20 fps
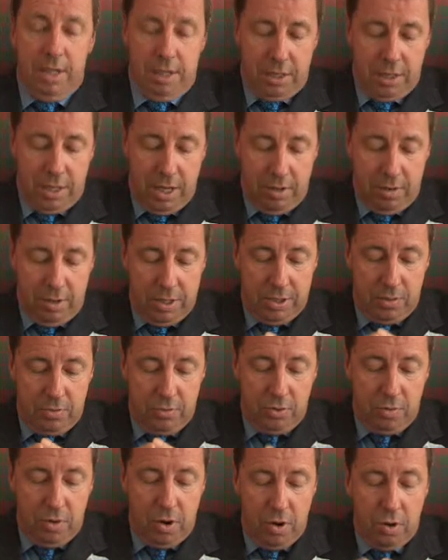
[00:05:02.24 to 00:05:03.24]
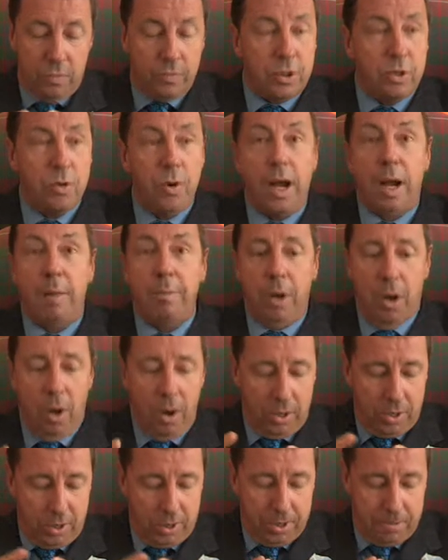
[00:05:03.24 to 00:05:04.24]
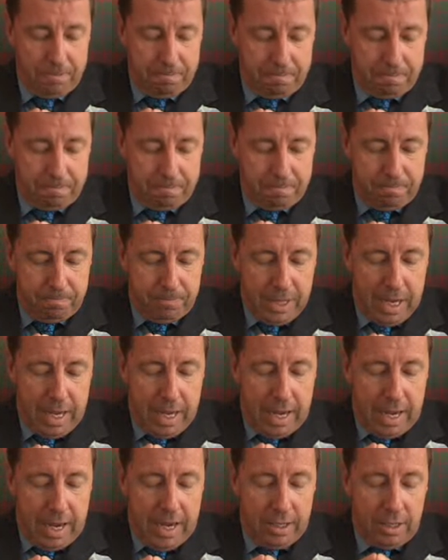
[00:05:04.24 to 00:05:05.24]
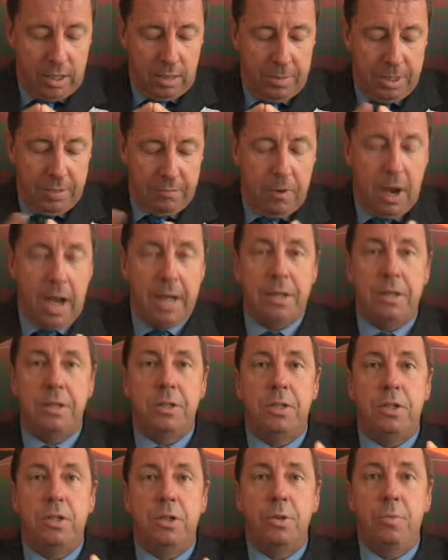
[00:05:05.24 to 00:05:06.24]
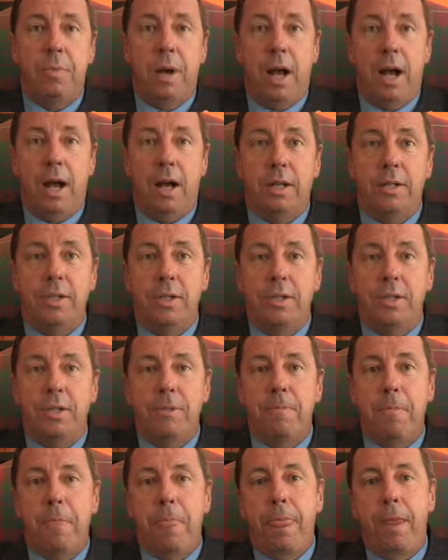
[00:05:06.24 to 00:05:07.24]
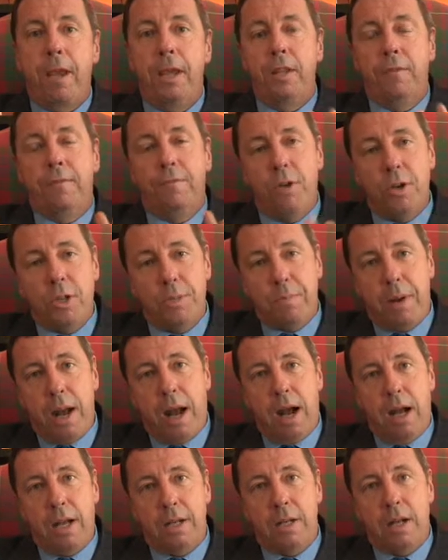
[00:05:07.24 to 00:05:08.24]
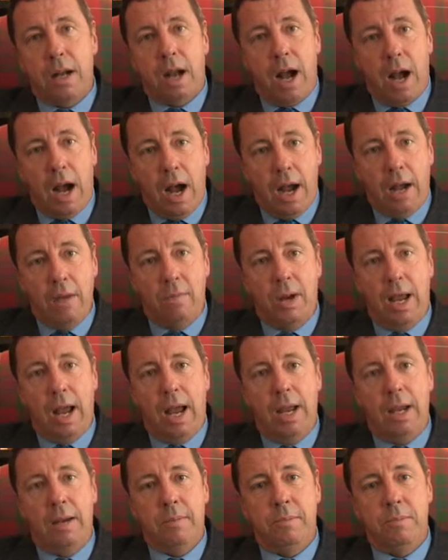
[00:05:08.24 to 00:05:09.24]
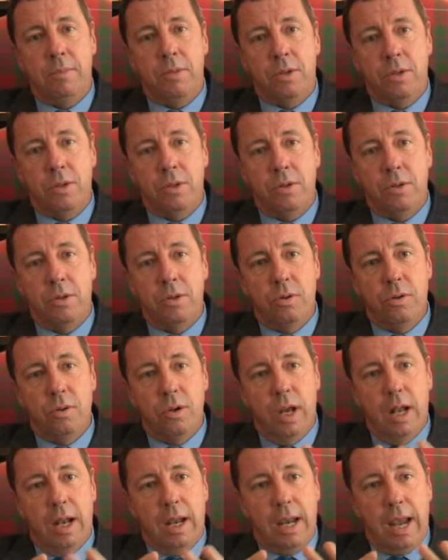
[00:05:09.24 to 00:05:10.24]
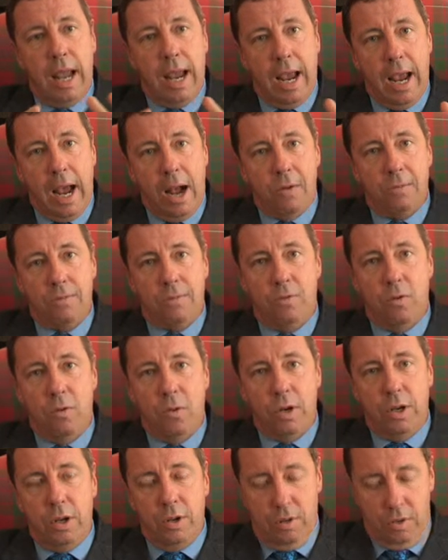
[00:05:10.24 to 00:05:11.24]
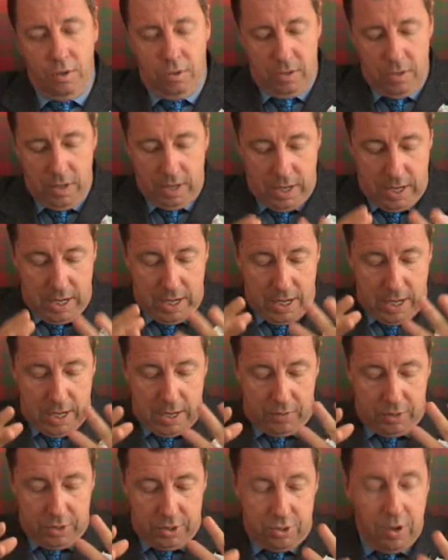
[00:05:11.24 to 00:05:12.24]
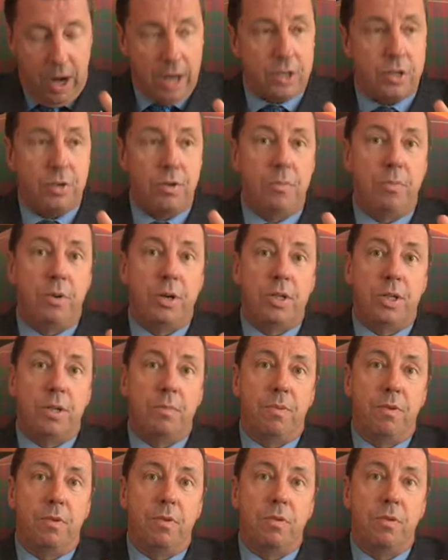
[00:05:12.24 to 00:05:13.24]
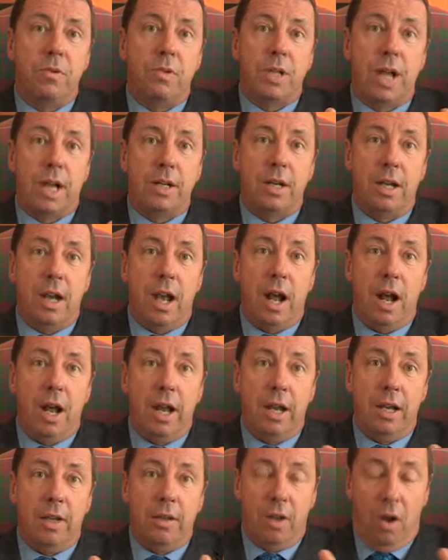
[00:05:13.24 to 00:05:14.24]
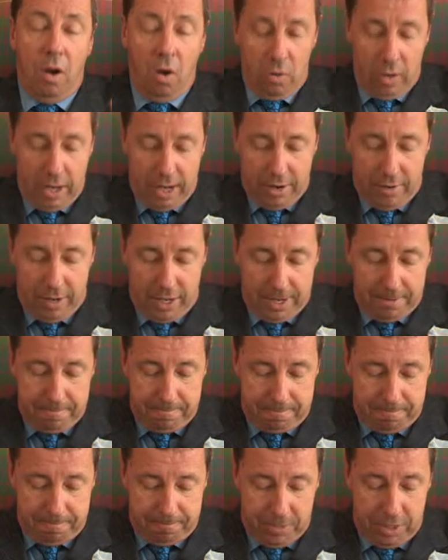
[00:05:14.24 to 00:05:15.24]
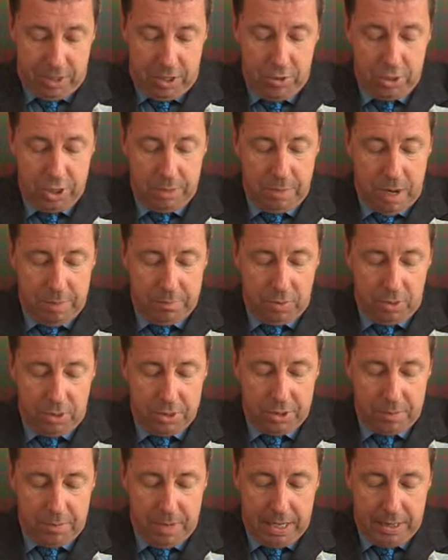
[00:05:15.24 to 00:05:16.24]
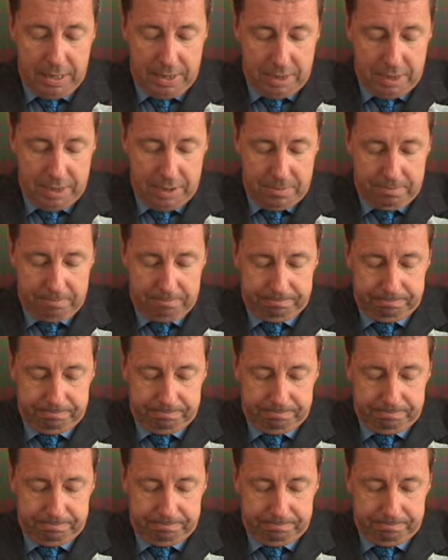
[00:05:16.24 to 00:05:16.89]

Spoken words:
in a series of 12 two-hour blocks. and it'll be divided into two parts. In the first part, I will aim to lay out for you the structure and principles underlying the whole area, using my book as a basis,